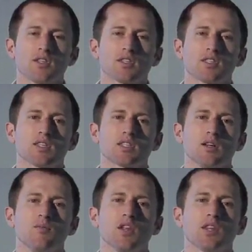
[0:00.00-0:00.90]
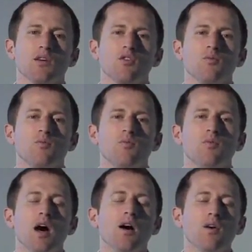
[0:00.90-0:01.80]
in the system that they would
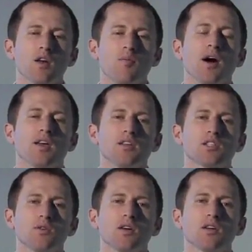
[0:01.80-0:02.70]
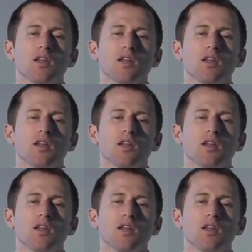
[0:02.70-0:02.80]
not want to buy into it,